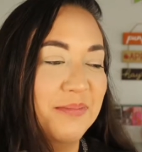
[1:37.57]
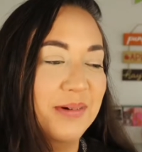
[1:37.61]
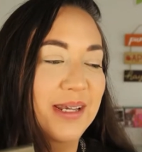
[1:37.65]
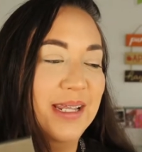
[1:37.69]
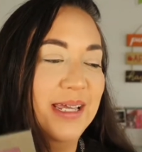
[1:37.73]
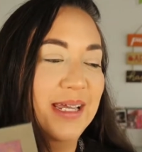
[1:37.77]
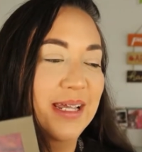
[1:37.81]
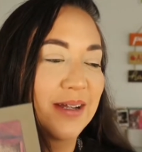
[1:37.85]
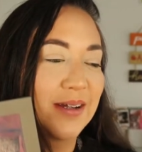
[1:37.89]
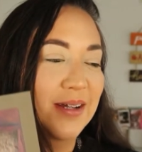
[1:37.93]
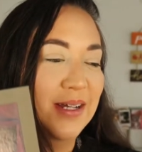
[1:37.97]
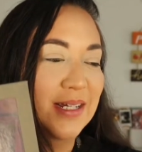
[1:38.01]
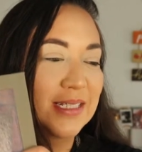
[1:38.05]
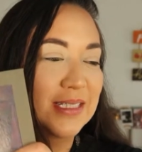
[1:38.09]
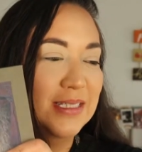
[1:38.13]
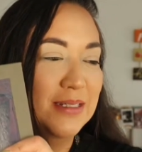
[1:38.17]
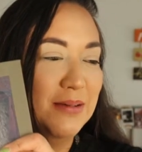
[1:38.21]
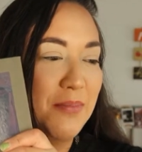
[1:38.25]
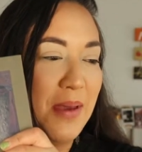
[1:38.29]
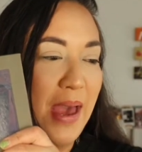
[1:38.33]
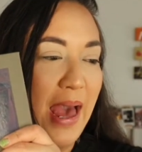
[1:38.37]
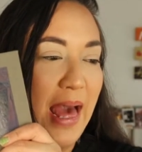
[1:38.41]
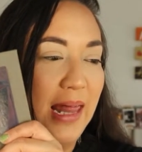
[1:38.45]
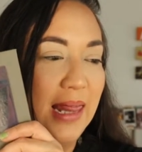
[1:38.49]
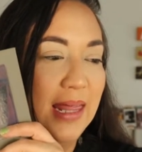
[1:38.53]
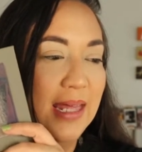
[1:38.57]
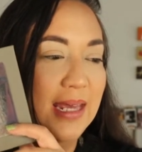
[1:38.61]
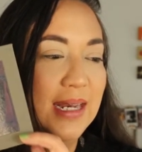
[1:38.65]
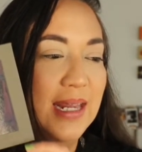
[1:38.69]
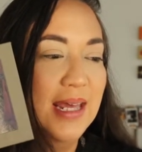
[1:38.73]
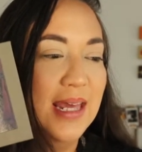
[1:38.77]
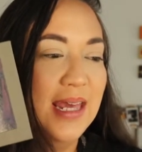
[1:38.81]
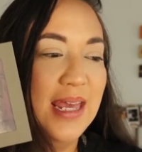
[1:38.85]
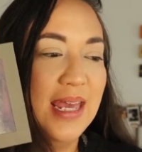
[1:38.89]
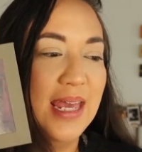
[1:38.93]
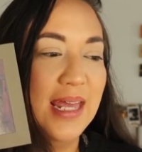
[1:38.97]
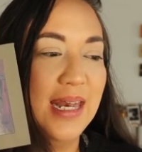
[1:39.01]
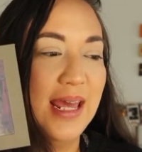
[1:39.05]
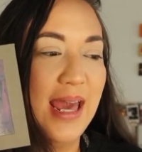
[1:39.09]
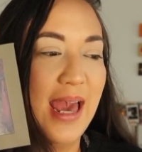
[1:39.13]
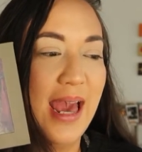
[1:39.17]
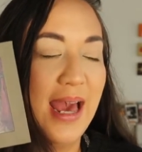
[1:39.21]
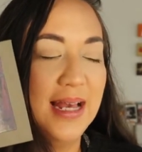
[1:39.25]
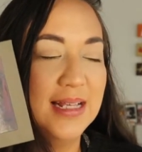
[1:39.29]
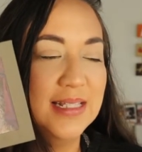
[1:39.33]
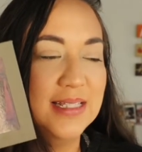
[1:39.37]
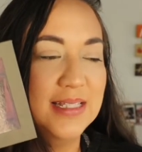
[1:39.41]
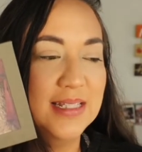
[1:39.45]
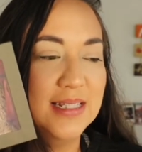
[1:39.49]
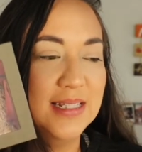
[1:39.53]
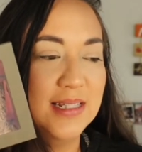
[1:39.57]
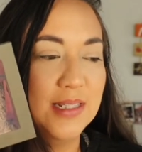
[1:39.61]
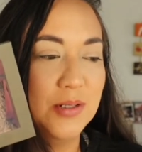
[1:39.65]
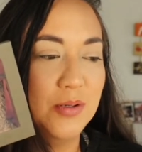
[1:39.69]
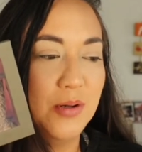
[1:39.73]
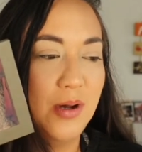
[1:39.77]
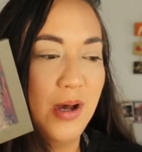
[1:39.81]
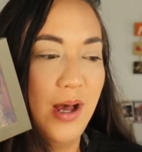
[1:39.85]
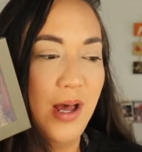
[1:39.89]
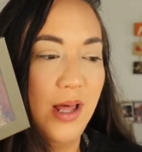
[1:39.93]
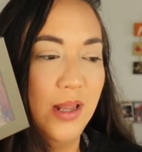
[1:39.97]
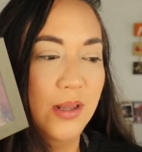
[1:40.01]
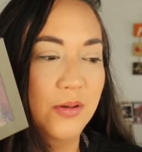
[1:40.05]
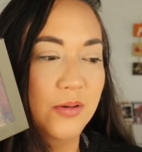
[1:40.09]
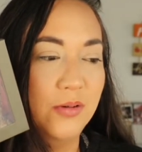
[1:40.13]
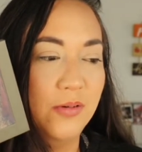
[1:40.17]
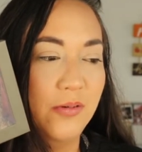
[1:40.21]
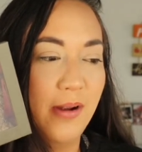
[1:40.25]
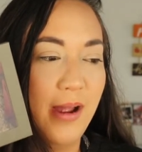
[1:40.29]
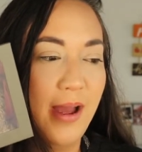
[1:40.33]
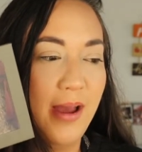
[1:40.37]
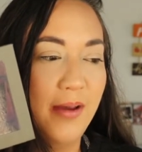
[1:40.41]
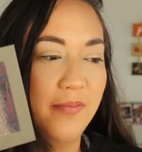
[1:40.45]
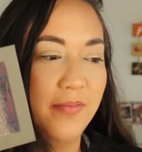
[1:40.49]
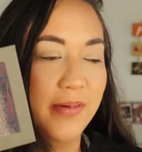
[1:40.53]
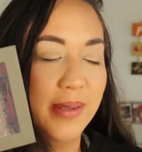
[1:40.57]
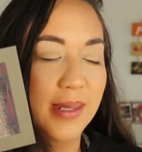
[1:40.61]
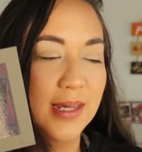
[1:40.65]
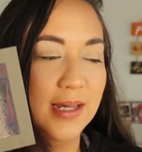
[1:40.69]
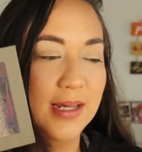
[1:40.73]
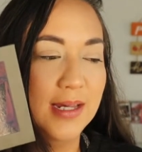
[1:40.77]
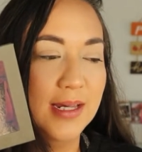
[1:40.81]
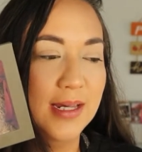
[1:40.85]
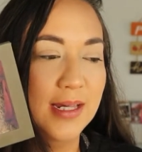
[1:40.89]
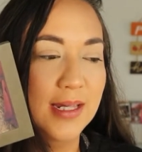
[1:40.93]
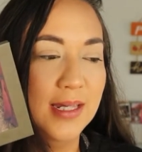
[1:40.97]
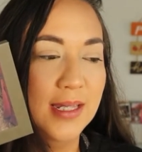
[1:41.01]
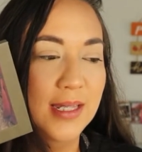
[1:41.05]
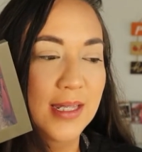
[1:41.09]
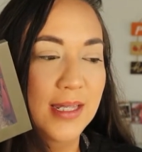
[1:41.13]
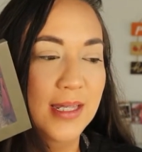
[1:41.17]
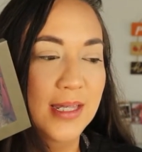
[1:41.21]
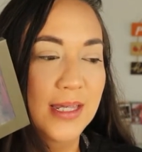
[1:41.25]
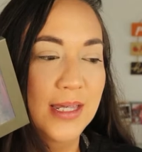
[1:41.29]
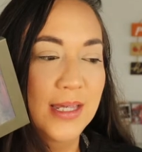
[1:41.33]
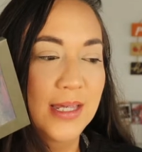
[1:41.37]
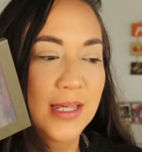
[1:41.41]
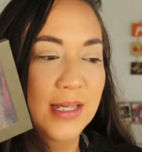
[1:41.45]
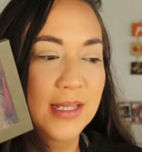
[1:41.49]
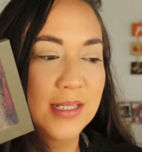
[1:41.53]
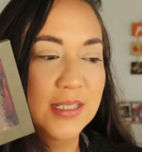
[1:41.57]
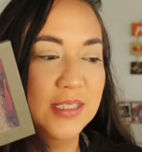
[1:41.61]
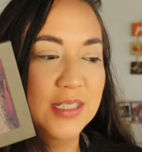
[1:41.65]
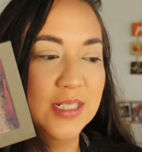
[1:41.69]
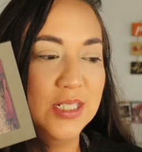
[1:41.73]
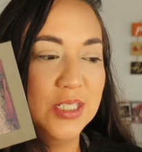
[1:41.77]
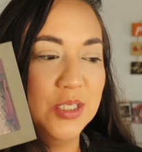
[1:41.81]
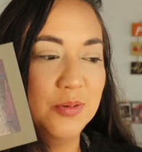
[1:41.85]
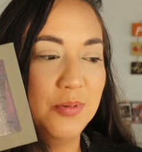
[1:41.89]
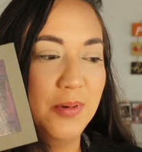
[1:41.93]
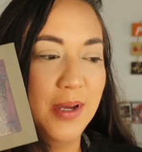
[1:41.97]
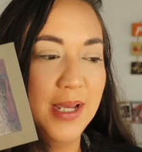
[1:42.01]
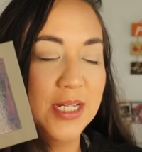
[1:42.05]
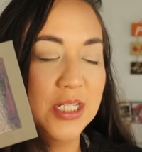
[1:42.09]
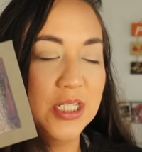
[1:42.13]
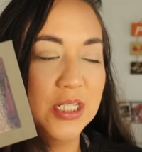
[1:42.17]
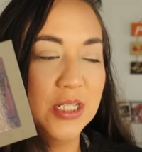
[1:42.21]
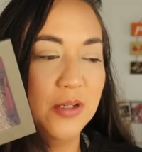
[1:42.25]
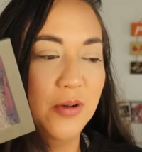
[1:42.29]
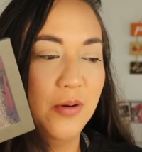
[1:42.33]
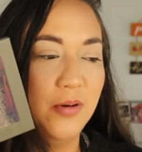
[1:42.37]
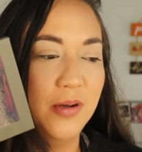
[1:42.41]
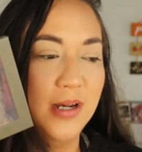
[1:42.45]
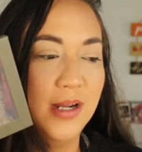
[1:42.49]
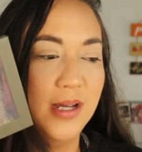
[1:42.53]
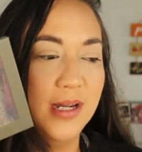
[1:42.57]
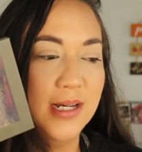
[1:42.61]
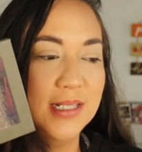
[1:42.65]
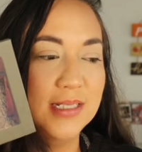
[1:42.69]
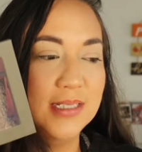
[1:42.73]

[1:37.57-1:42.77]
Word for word: But here is the palette and it has this little holographic situation going on.